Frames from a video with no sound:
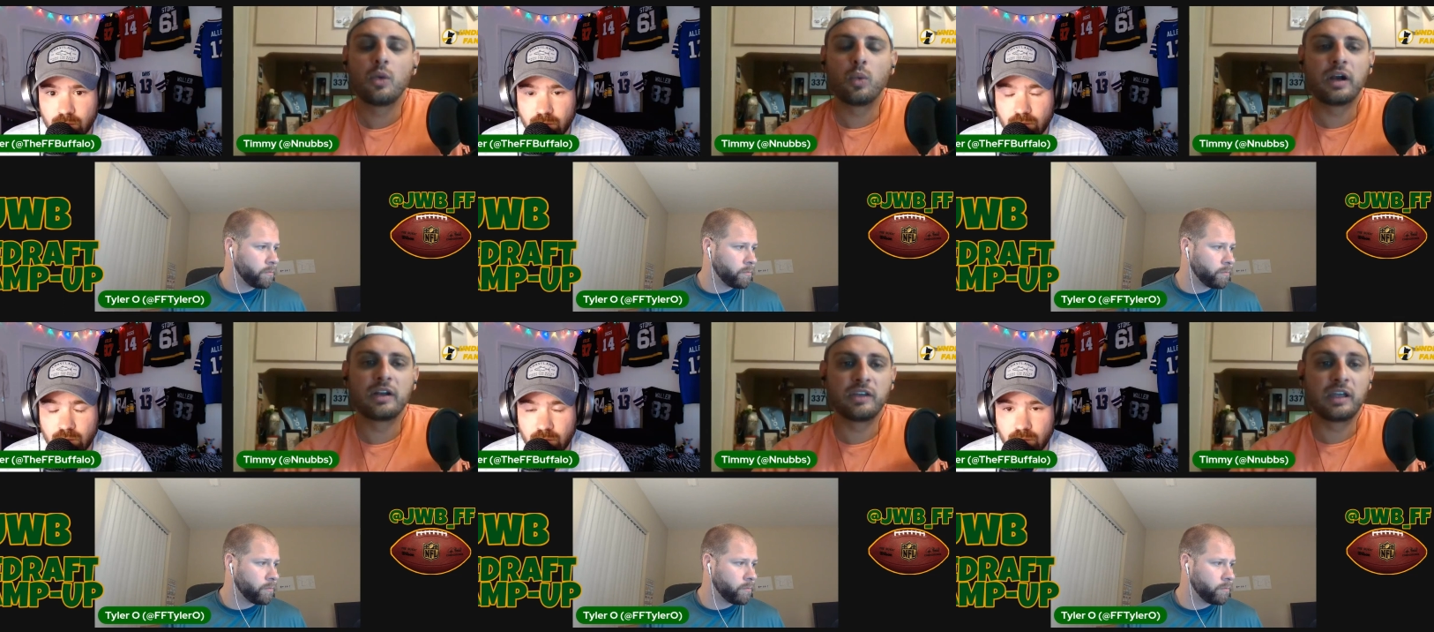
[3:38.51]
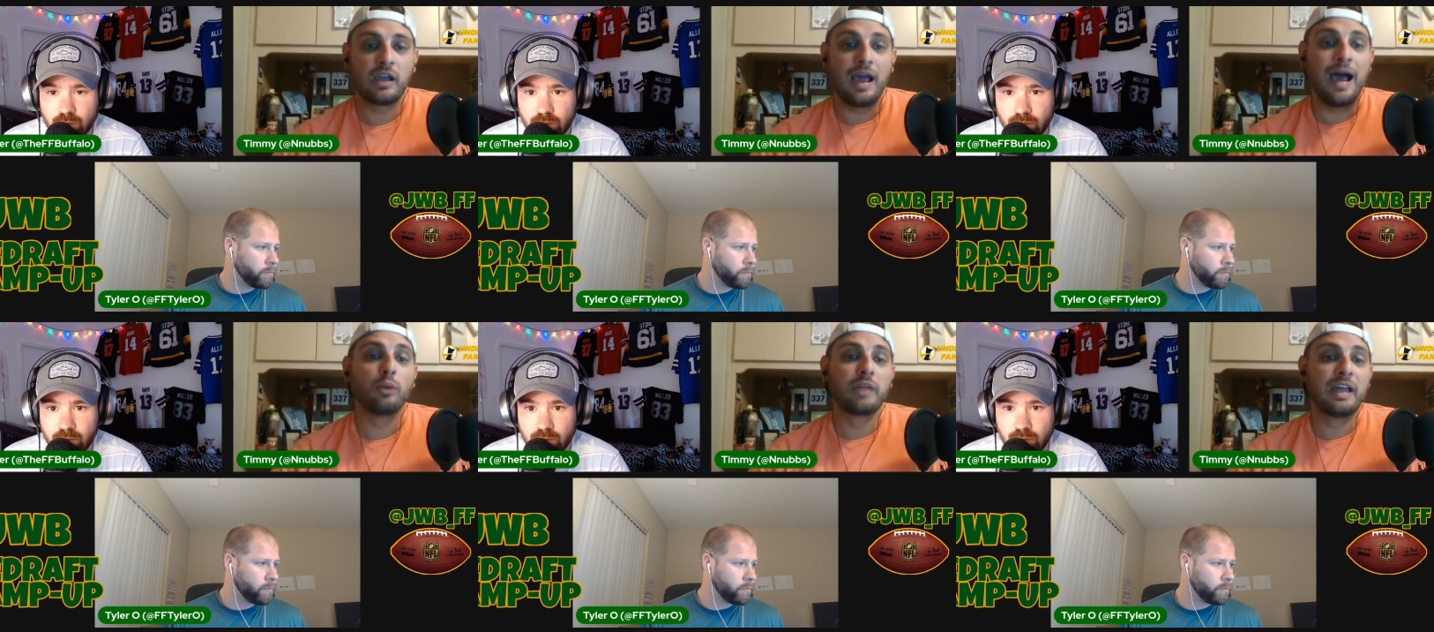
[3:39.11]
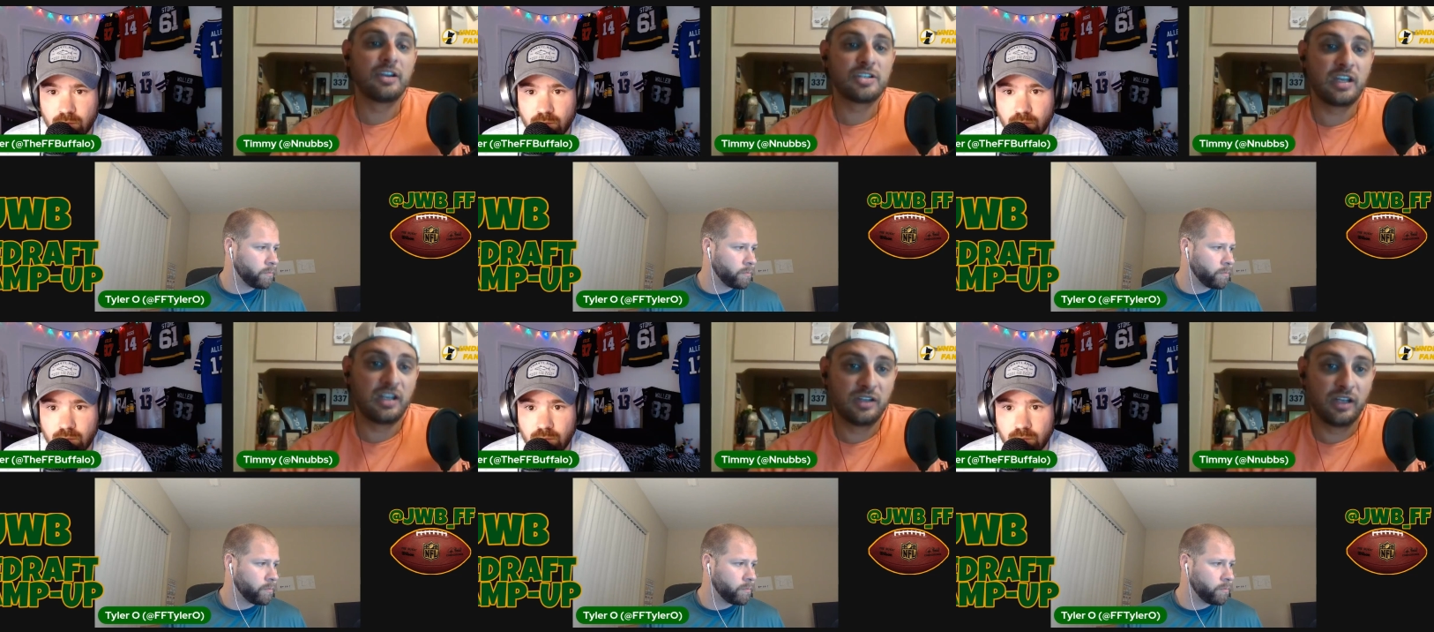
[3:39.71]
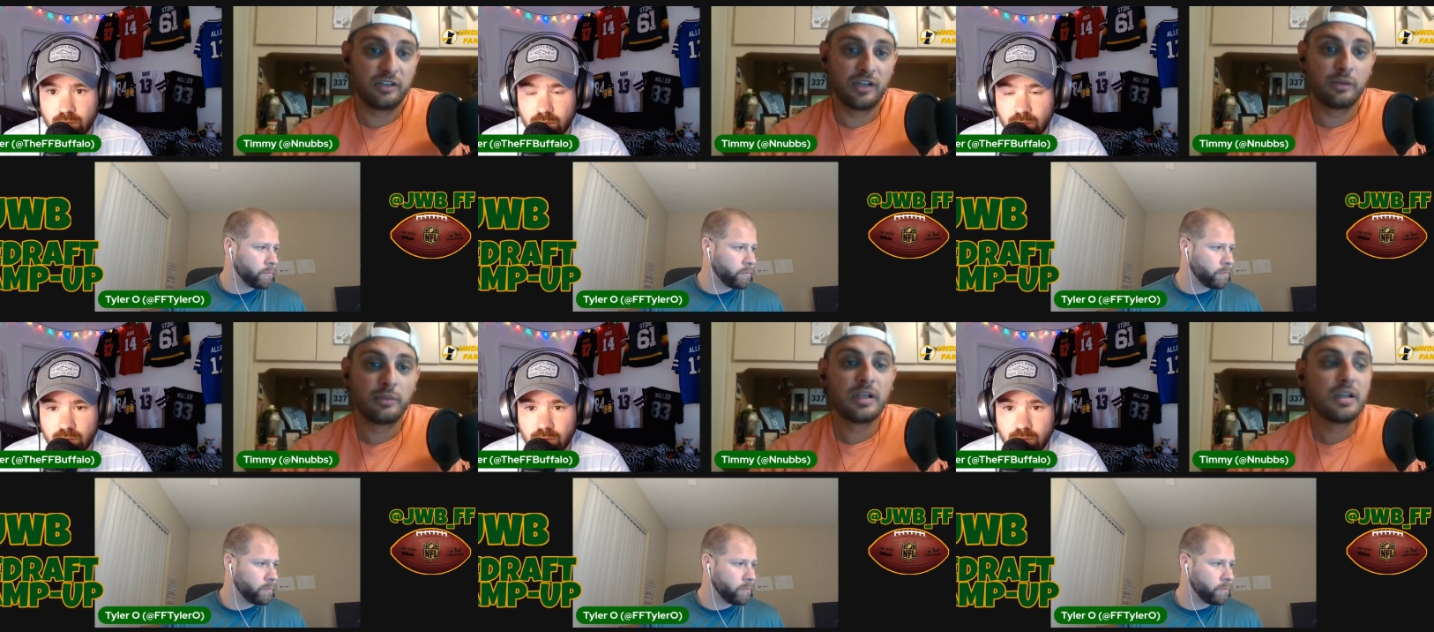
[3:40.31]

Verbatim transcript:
Speaker 1: where it's like outlandish that he does so.